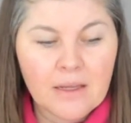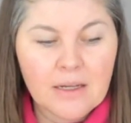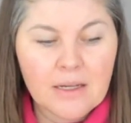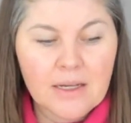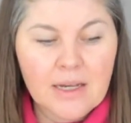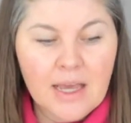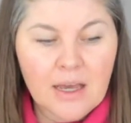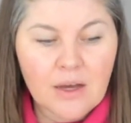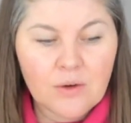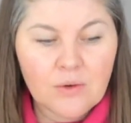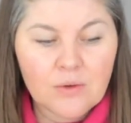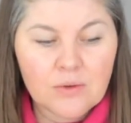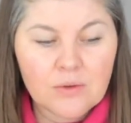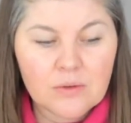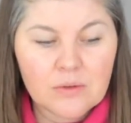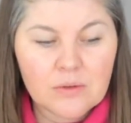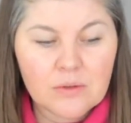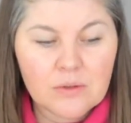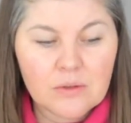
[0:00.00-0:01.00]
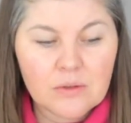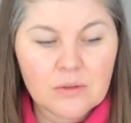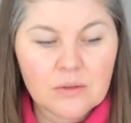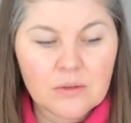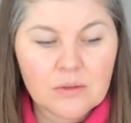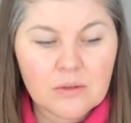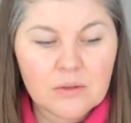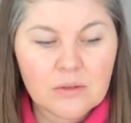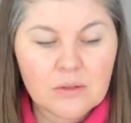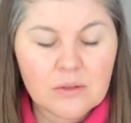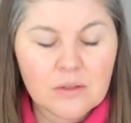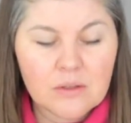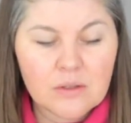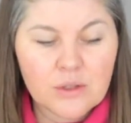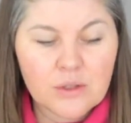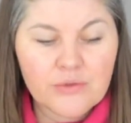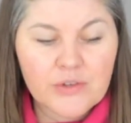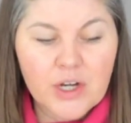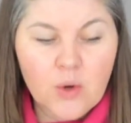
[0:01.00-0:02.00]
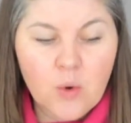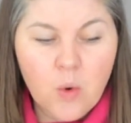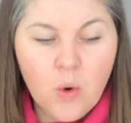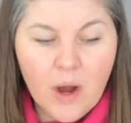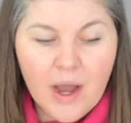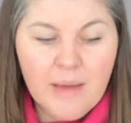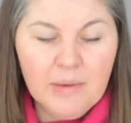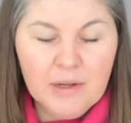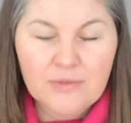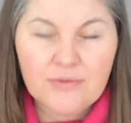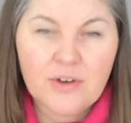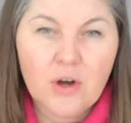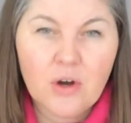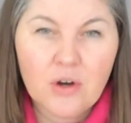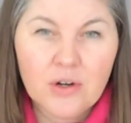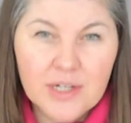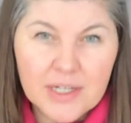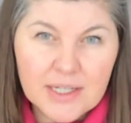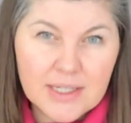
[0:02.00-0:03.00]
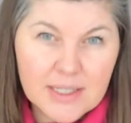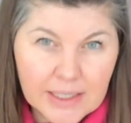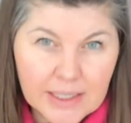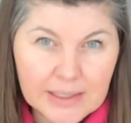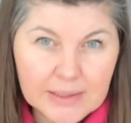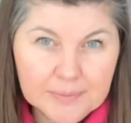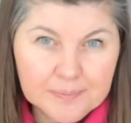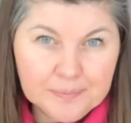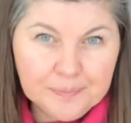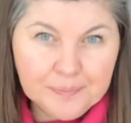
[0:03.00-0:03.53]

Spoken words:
Now, the requirement for honesty